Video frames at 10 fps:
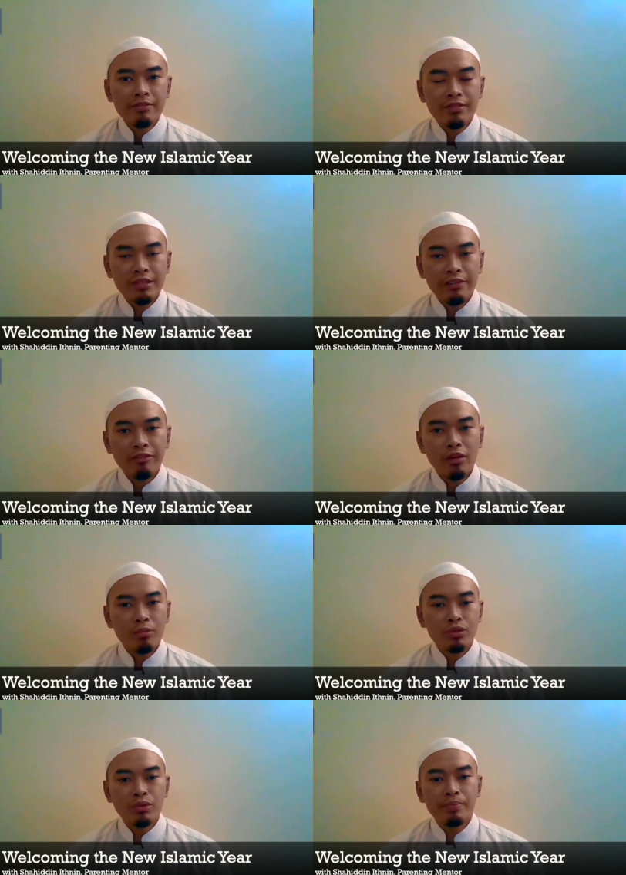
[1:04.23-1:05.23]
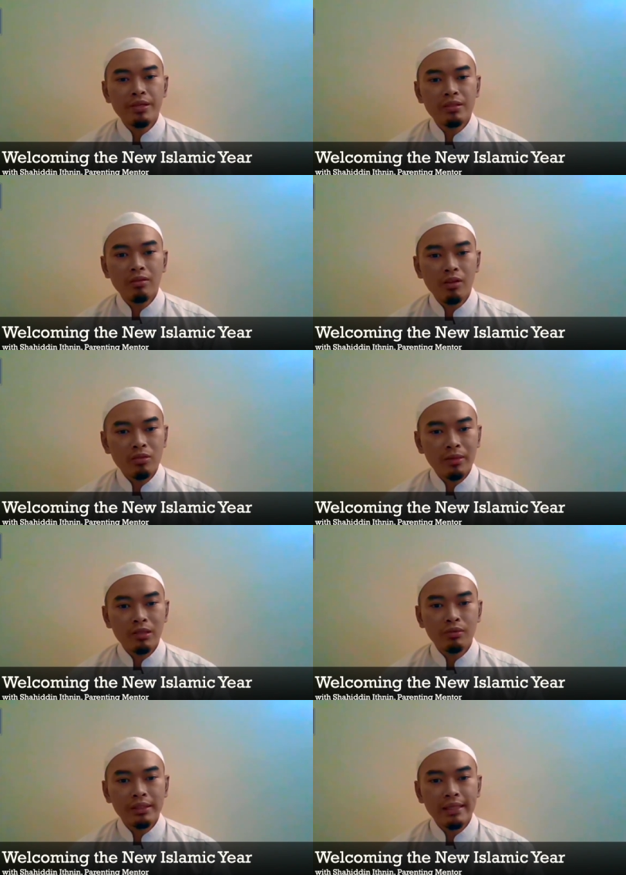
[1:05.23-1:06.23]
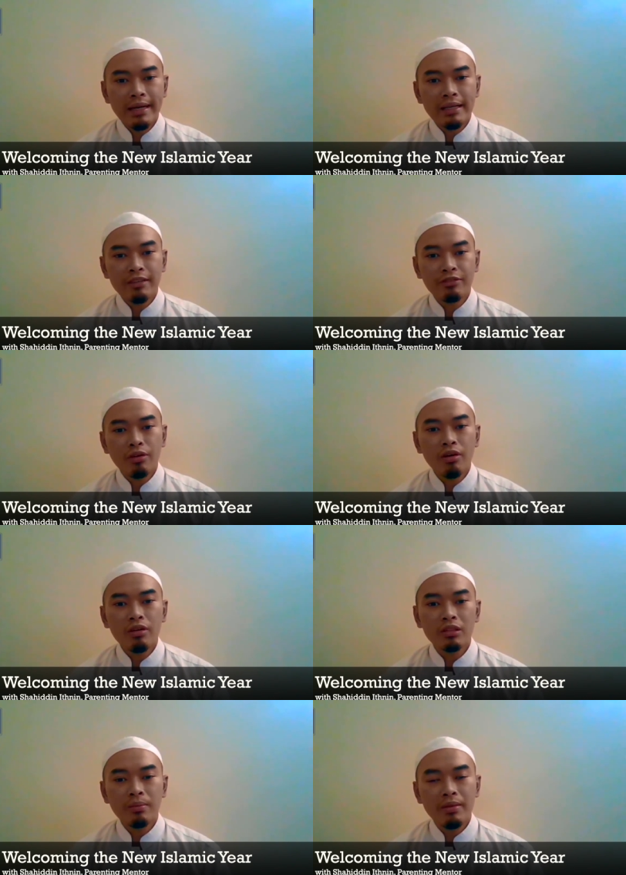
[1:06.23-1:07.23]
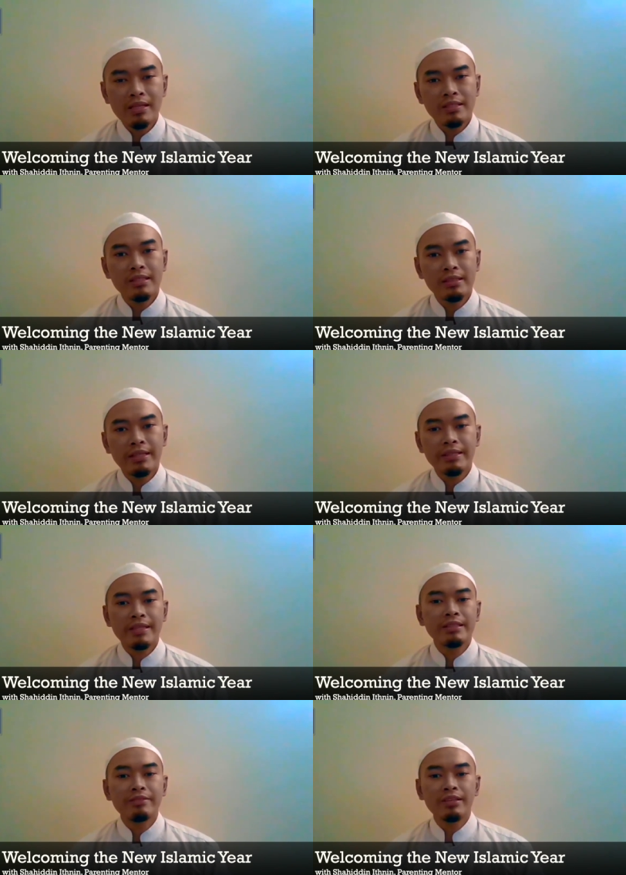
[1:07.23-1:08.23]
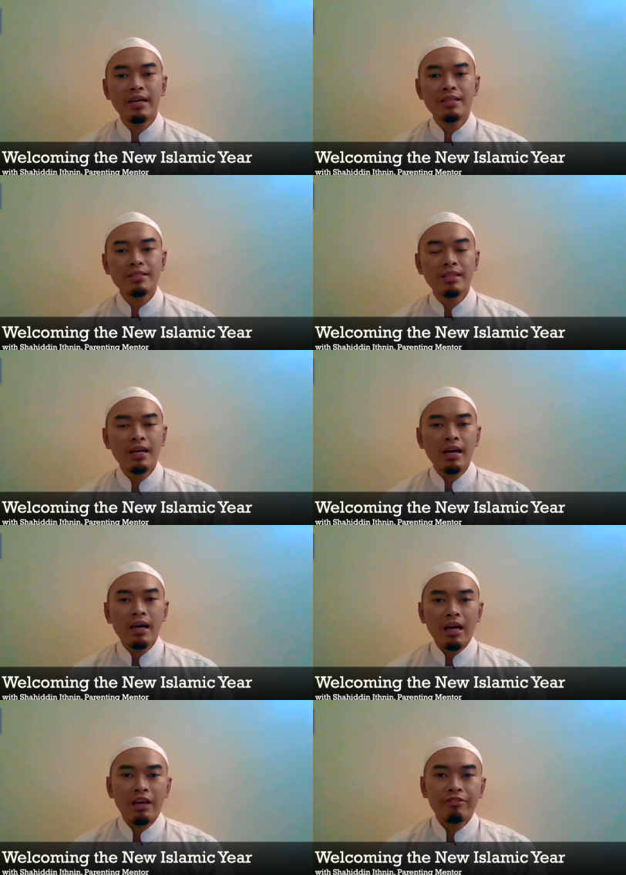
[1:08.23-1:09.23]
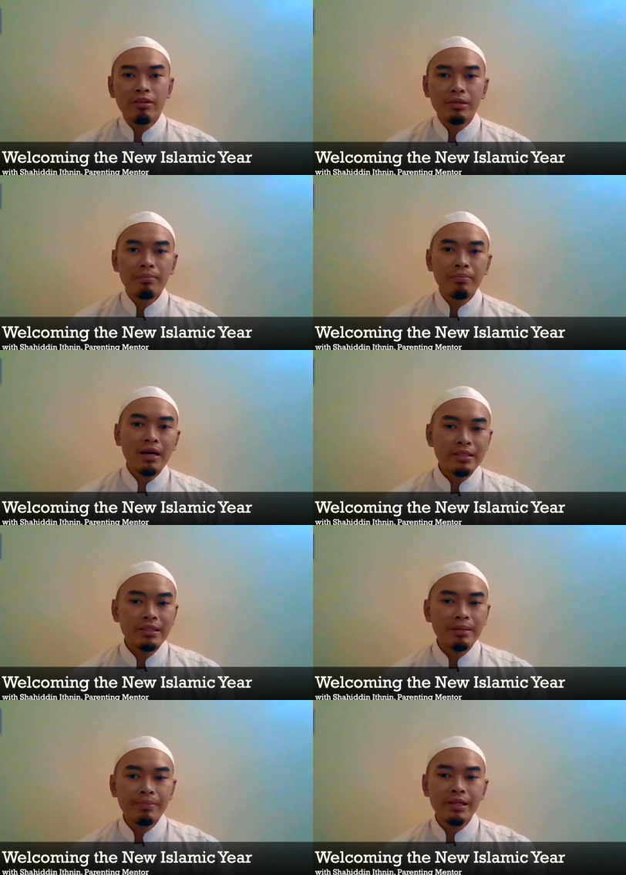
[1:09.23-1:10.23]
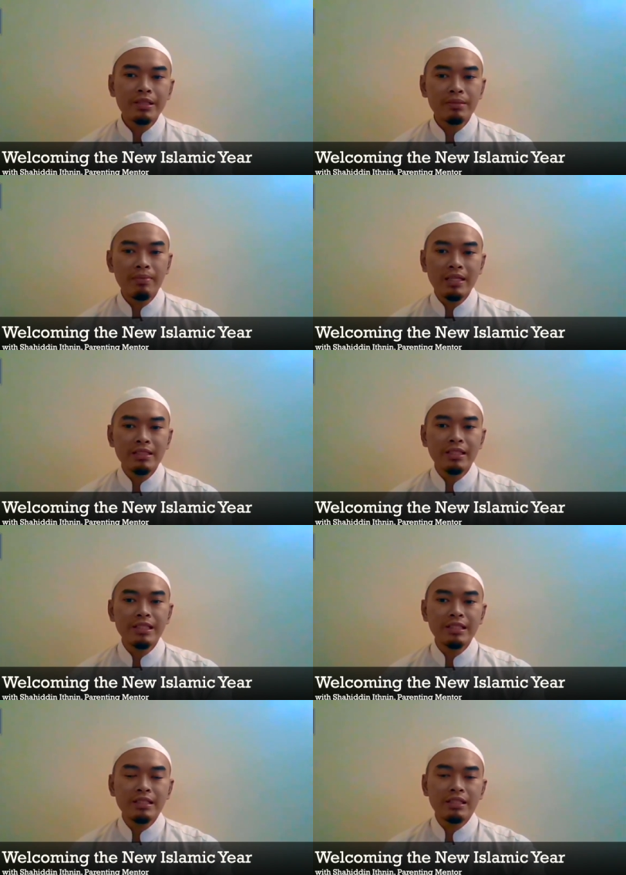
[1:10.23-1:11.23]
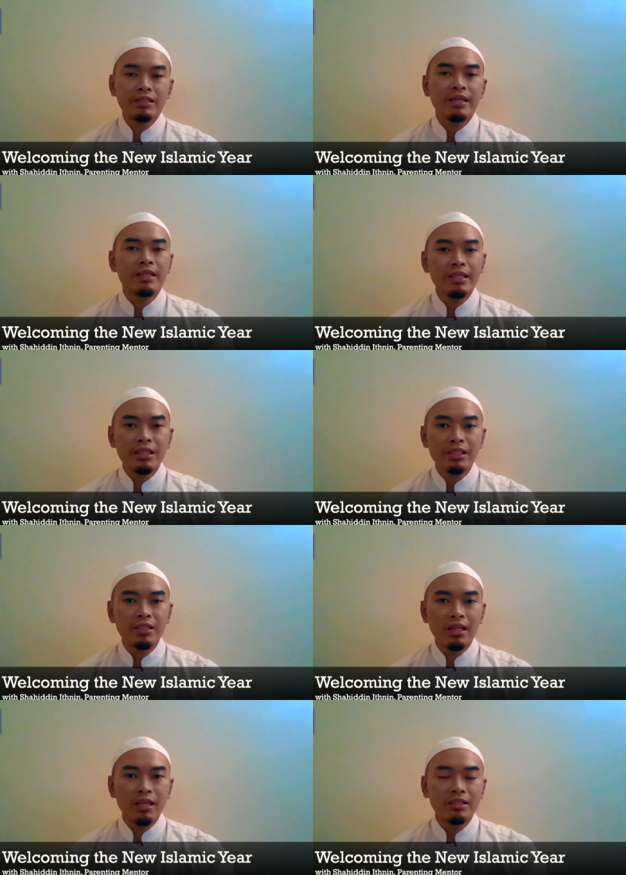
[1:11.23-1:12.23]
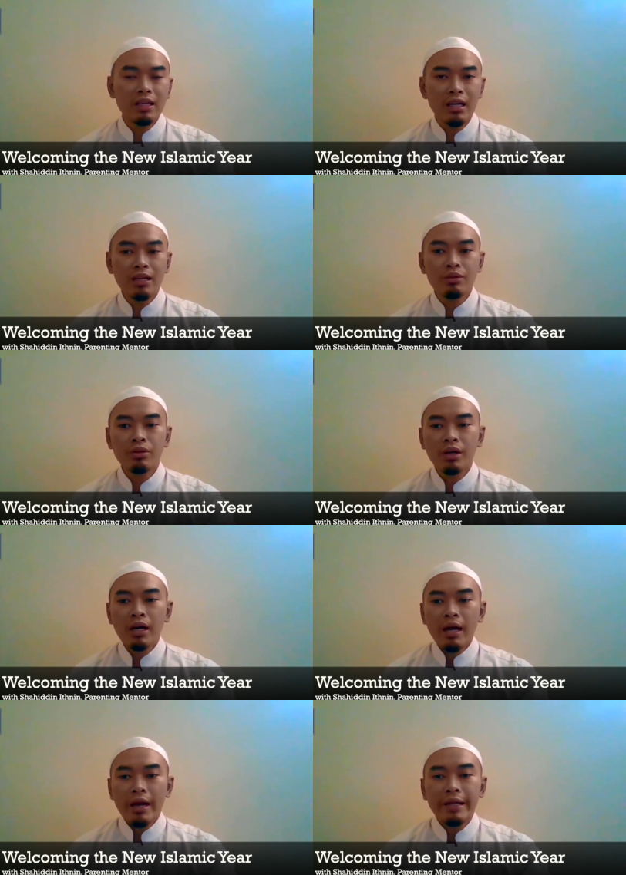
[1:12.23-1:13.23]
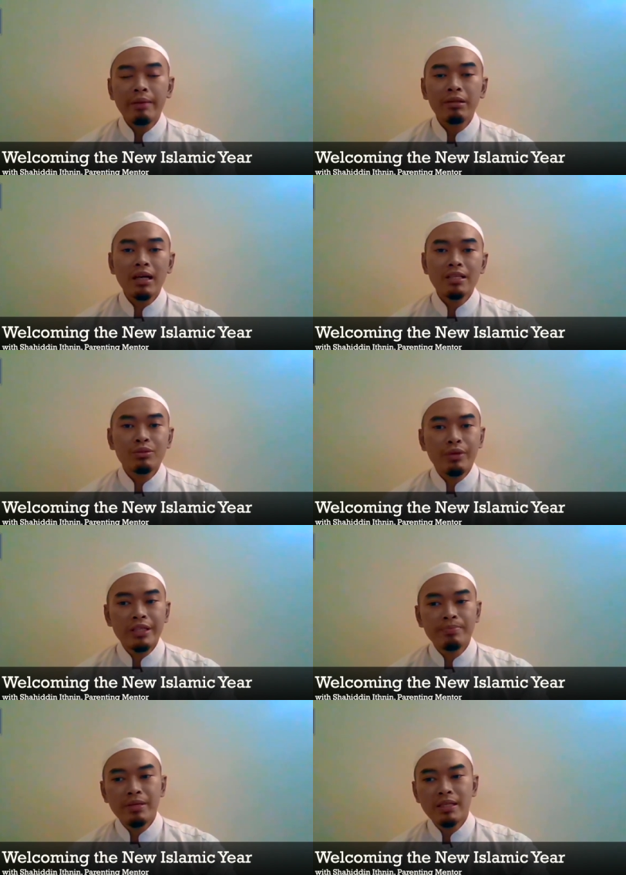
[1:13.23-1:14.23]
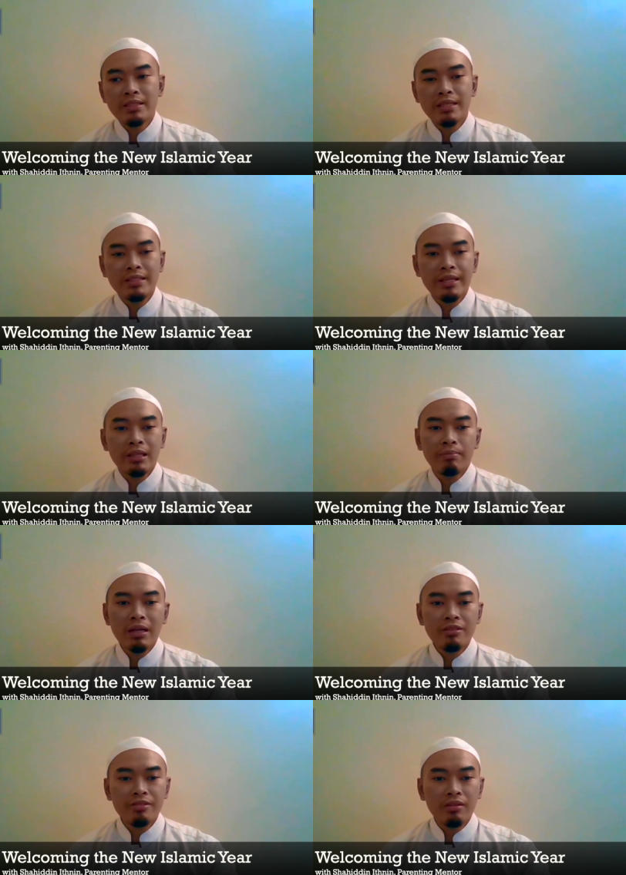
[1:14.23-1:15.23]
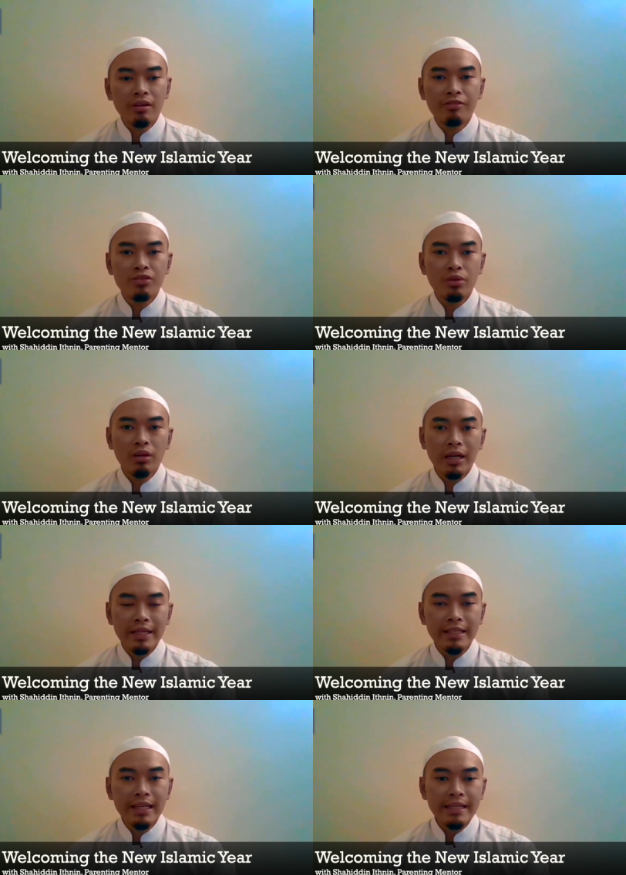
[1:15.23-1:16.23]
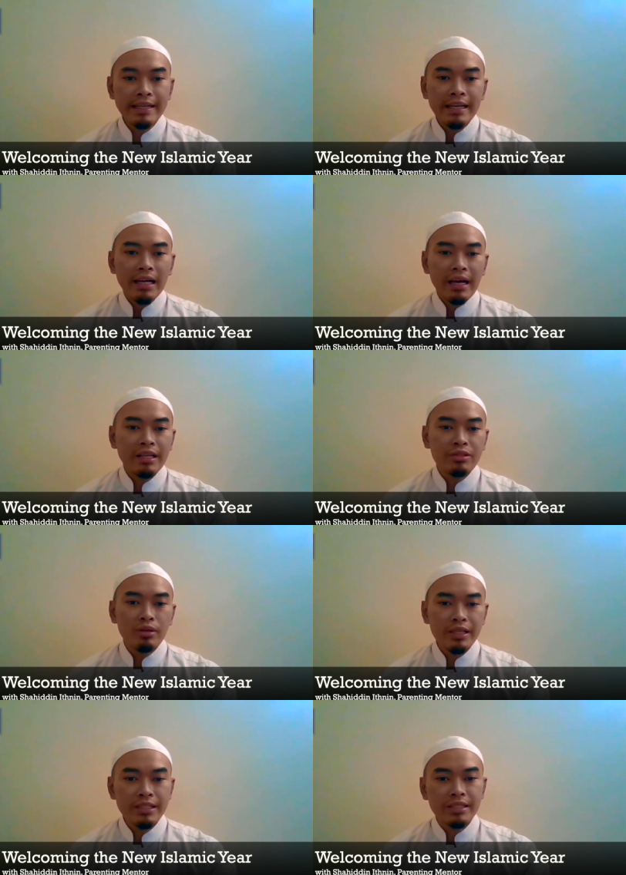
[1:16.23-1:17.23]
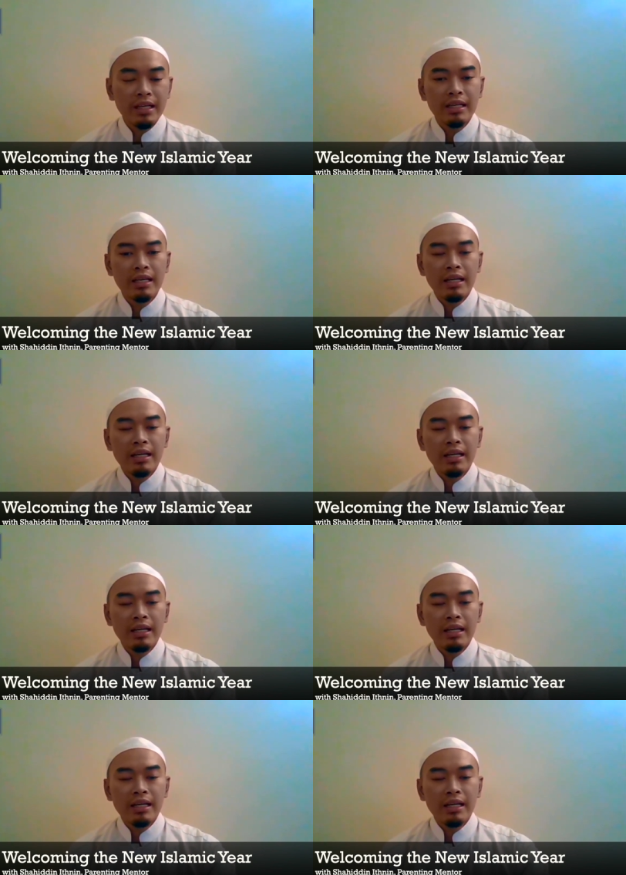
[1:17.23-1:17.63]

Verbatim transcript: first and foremost we praise Allah subhanahu wa ta'ala for all the blessings that he has given us. And from amongst the biggest blessings is that He Jalla Jalaluh enabled us to experience the sacred months of Zulqa'dah and Zulhijjah.